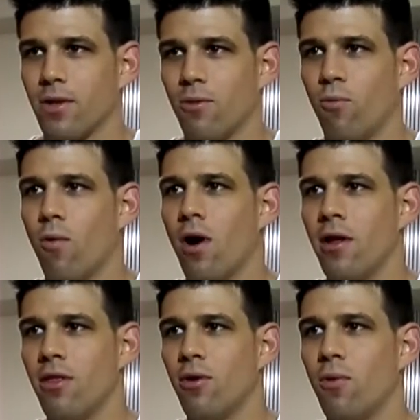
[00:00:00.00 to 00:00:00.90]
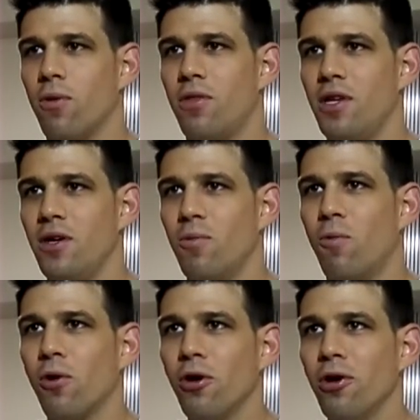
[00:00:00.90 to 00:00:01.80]
The
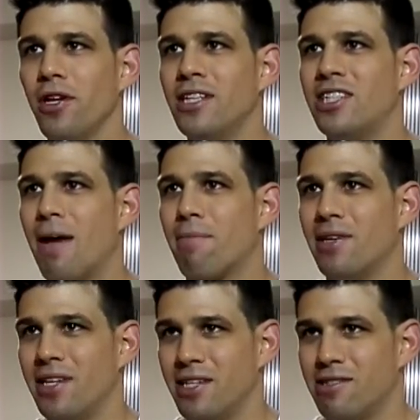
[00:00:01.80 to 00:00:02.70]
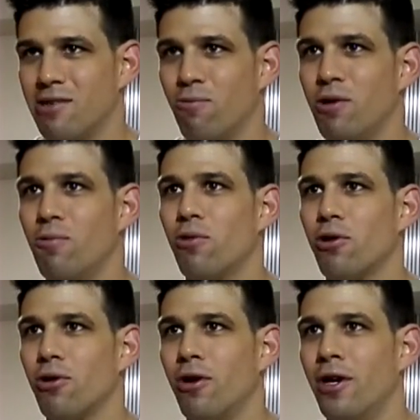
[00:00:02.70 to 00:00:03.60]
word in Japanese that we
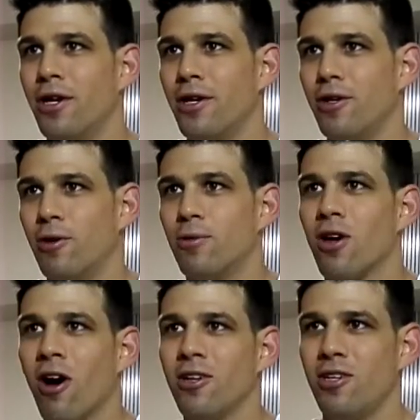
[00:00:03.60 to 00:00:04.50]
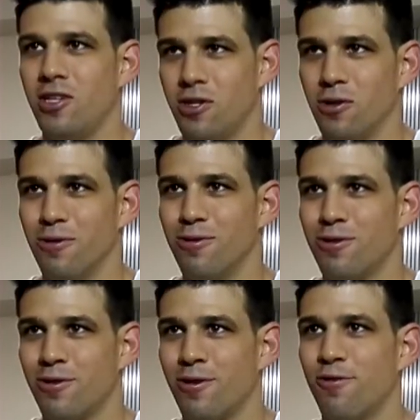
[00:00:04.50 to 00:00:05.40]
were taught to
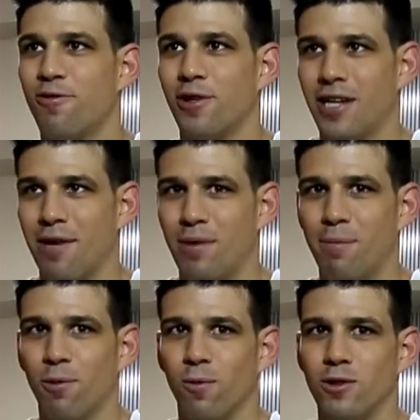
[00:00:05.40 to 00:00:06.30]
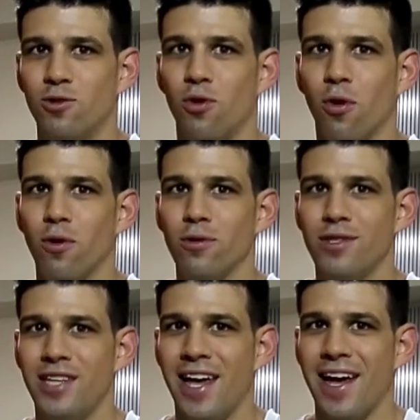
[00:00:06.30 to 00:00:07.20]
use for gay people was do
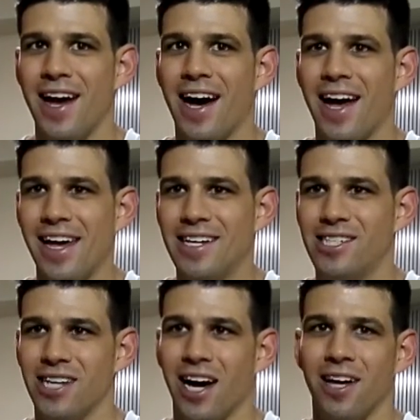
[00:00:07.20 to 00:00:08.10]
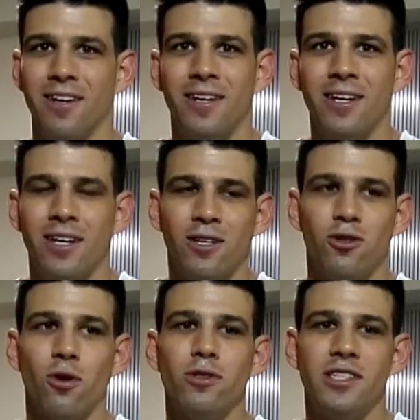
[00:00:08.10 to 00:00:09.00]
se aisha.
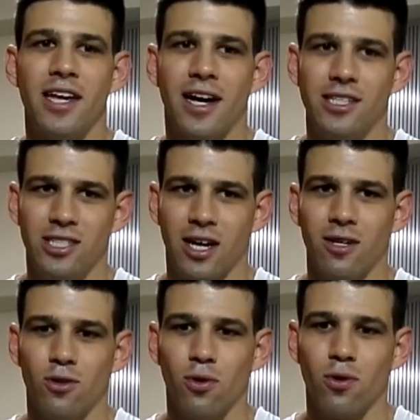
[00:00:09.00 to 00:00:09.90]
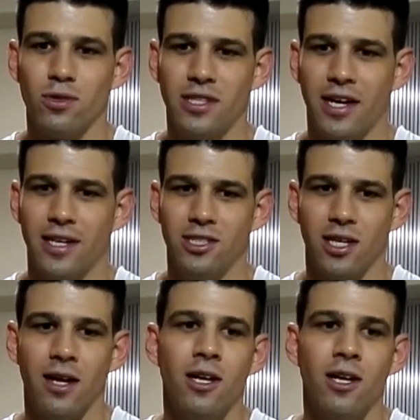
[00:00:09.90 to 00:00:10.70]
Do se aisha. Do se aisha.